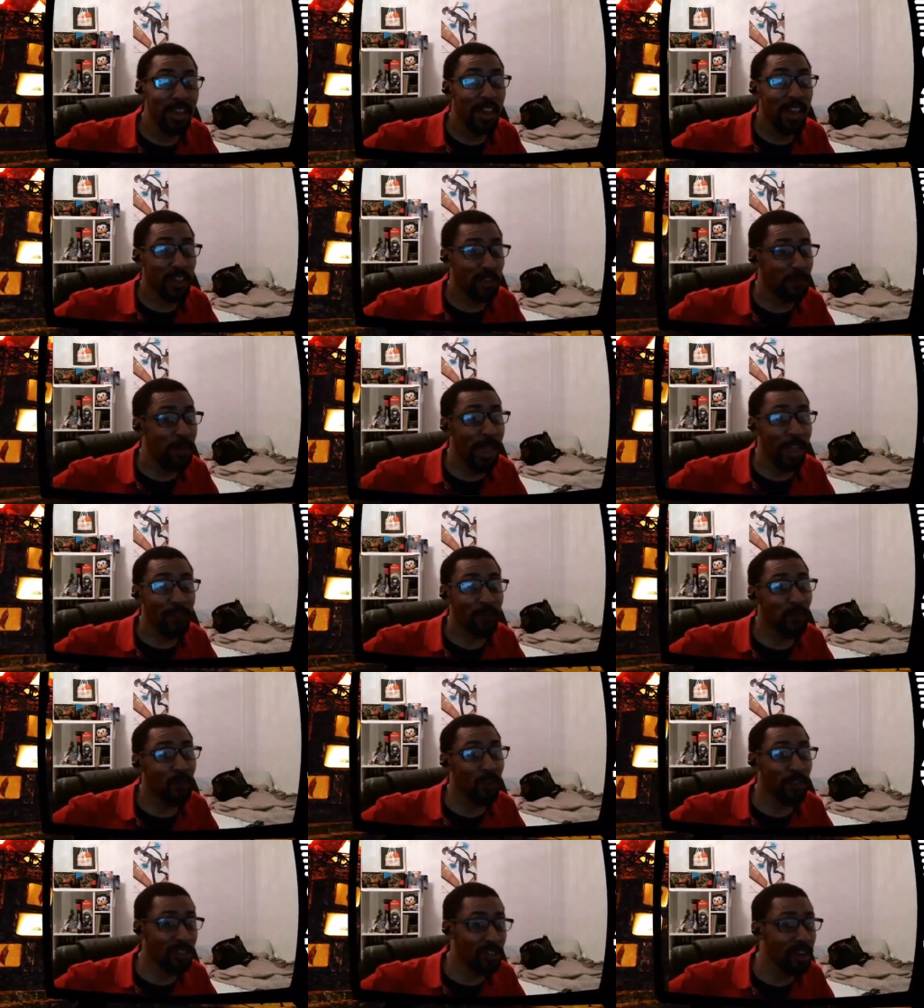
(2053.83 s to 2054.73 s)
Smash
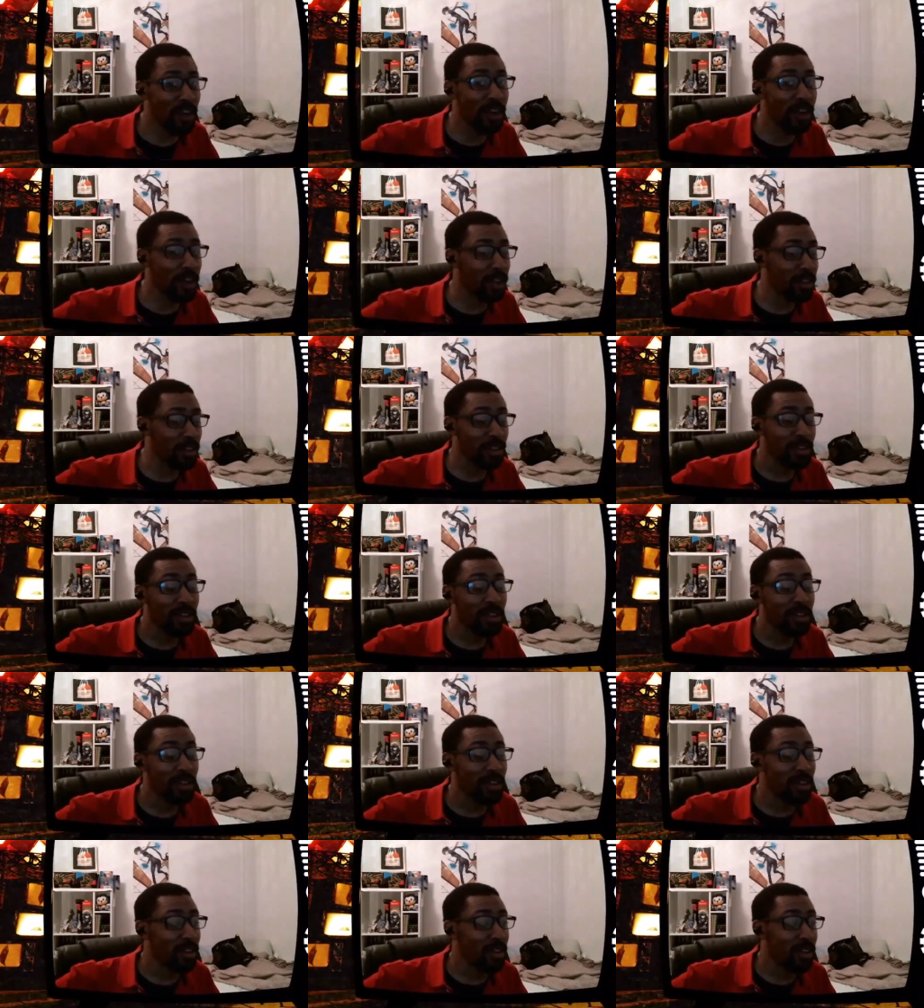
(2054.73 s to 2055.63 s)
4 Sonic,
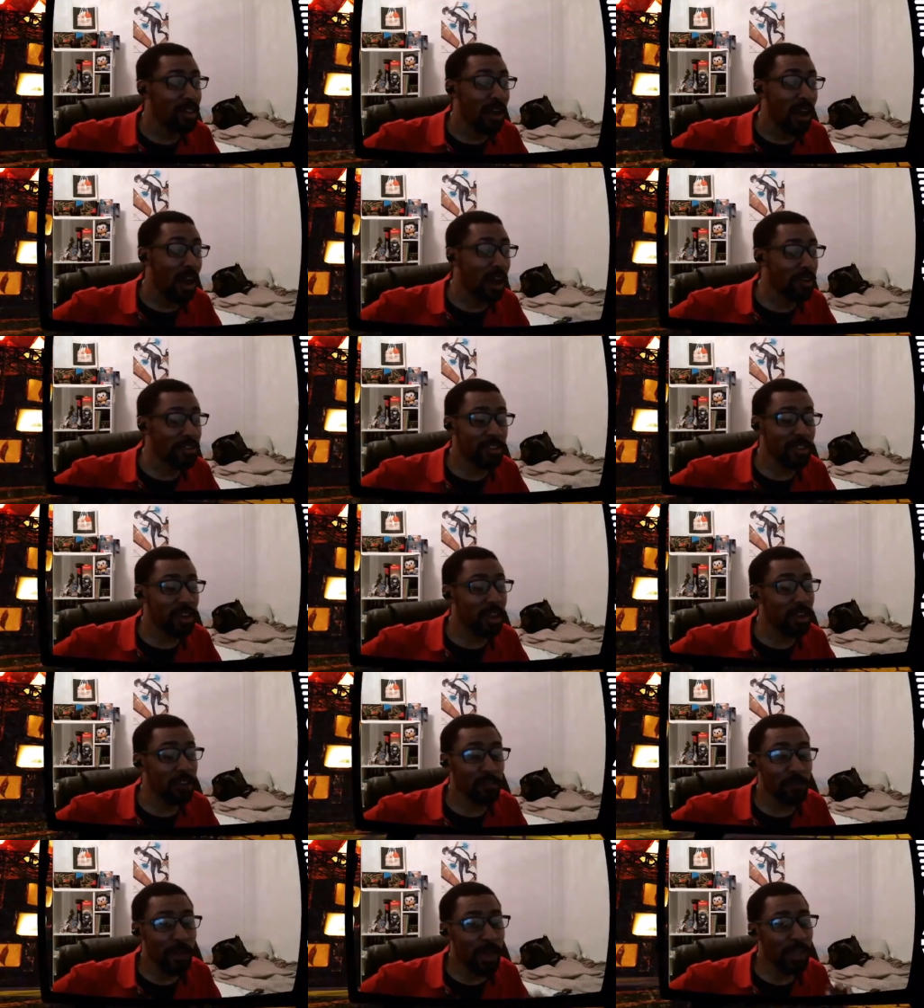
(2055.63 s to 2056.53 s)
honest to
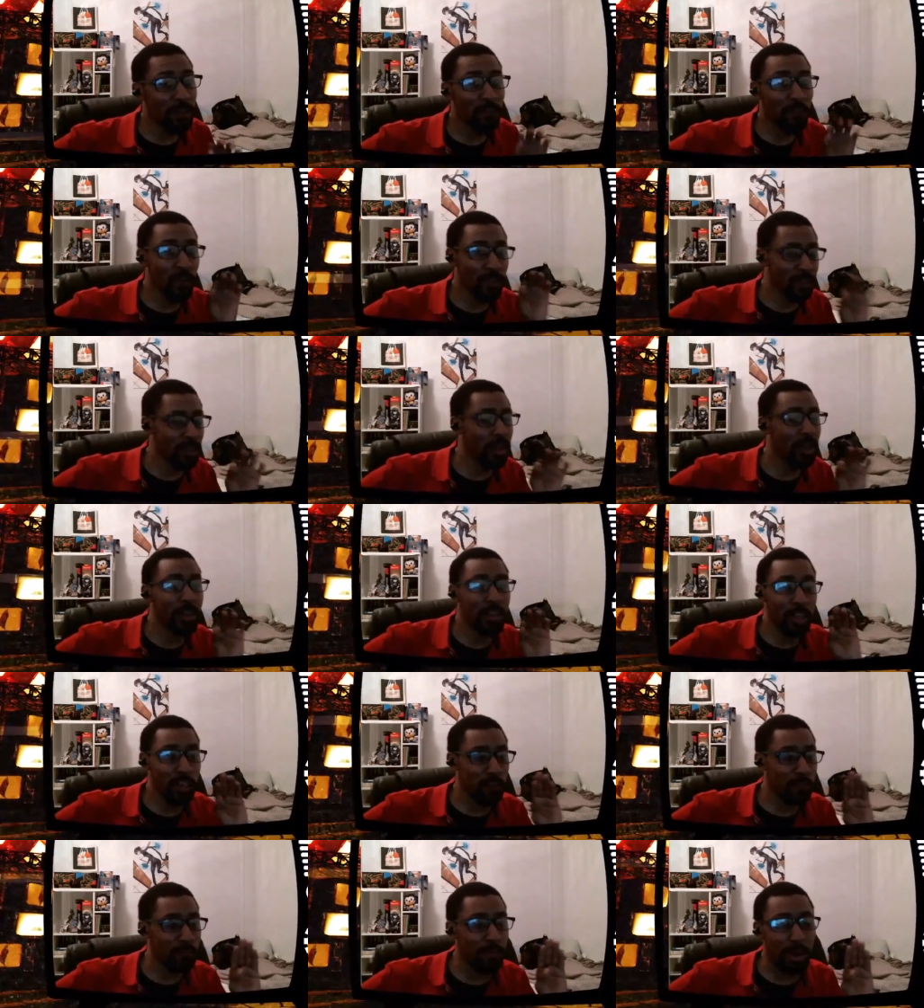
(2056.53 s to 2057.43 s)
God, Smash 4 Sonic
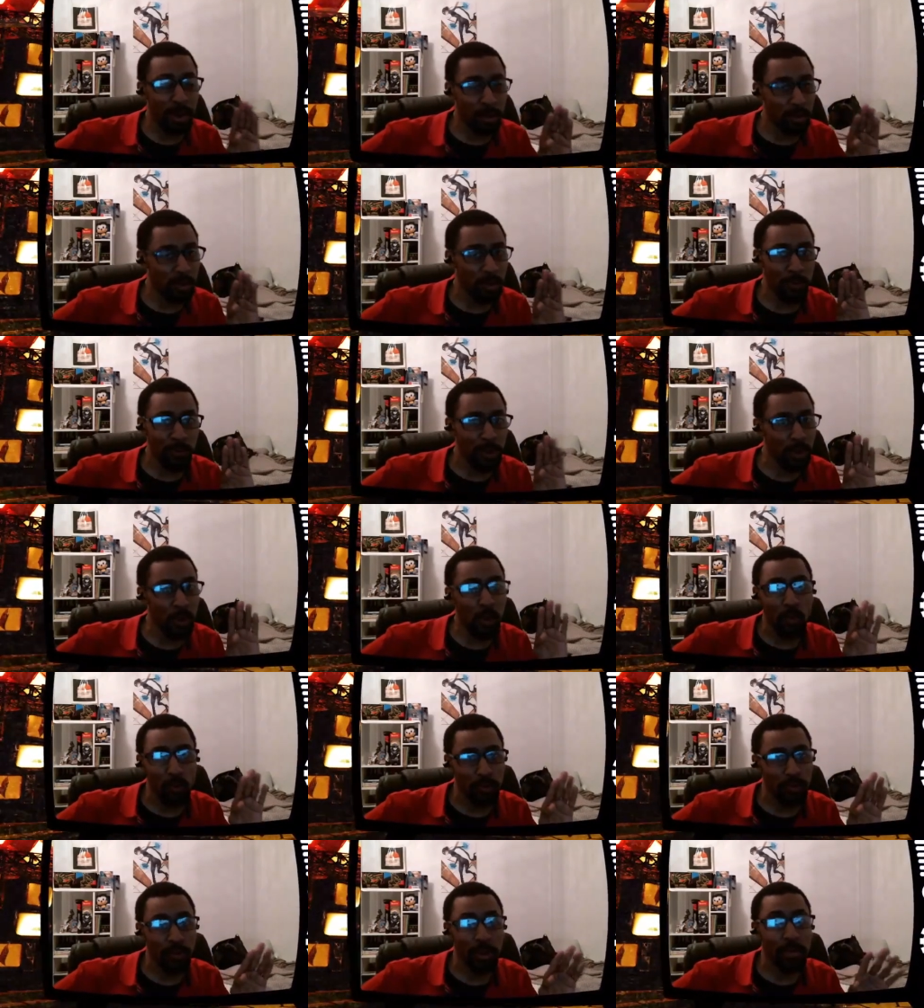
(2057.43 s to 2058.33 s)
is better than
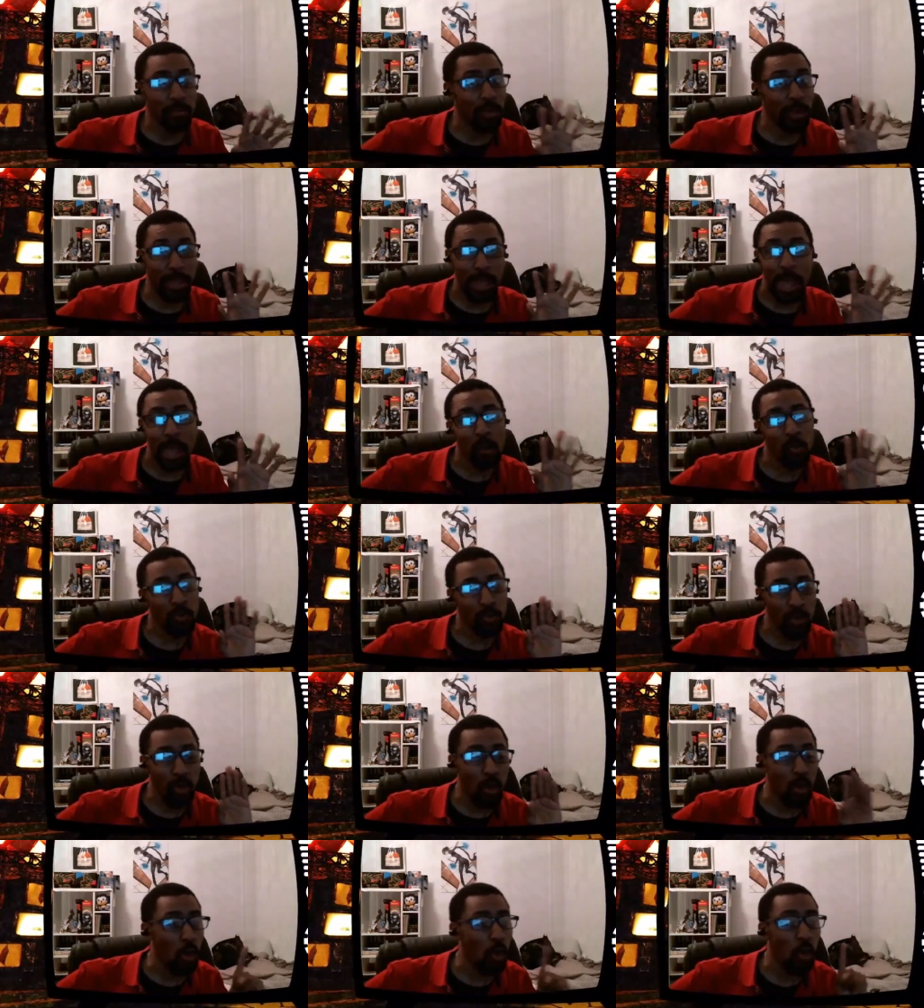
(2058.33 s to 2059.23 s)
Ultimate. Like I will
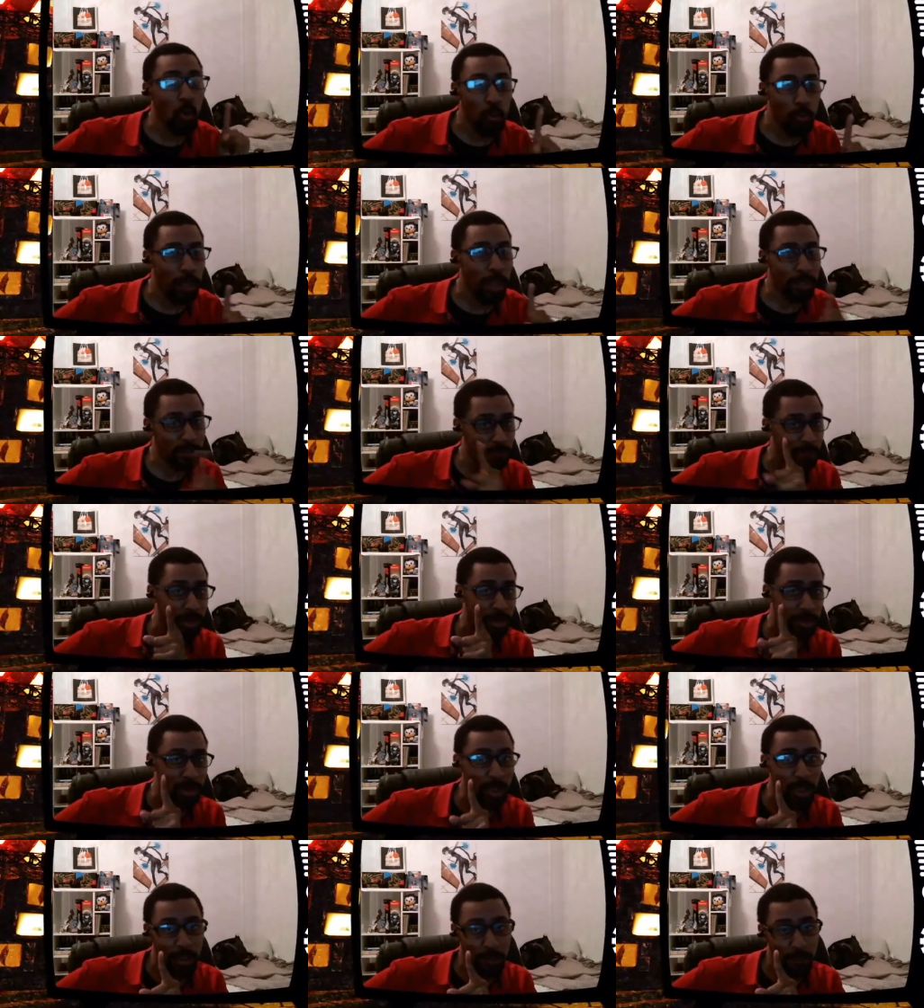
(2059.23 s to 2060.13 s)
hold that to my
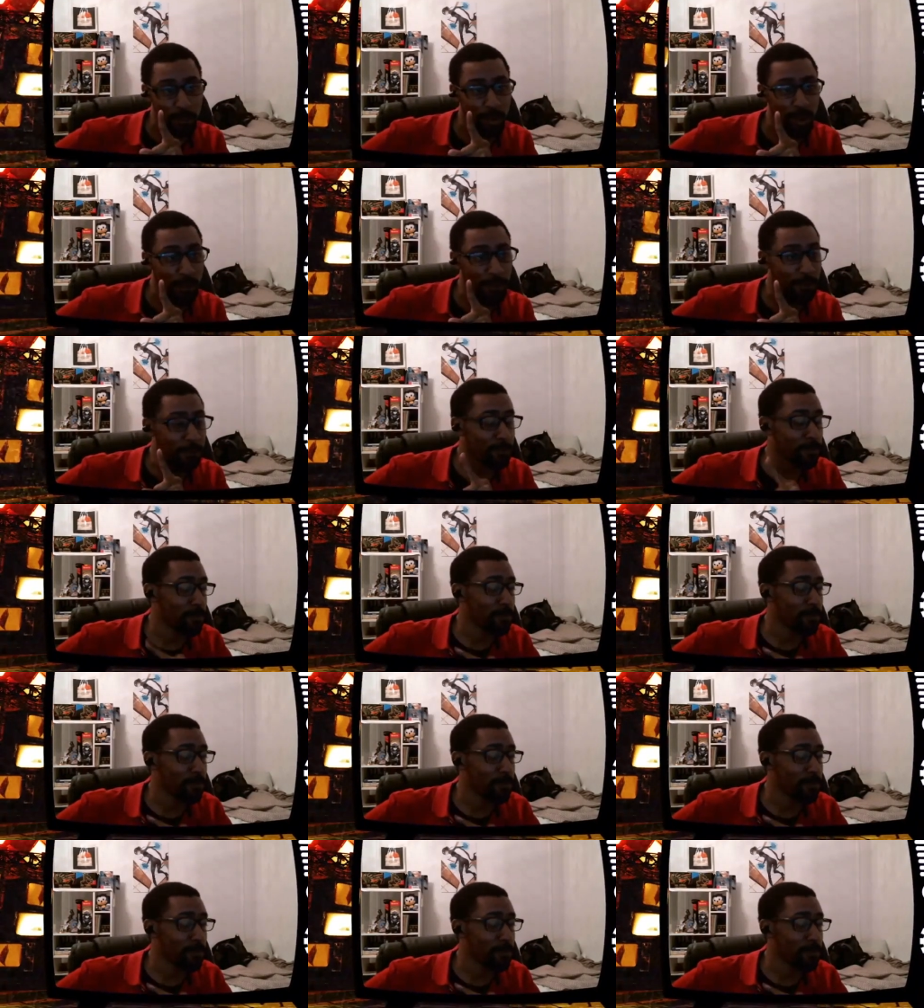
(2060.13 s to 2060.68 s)
dying breath.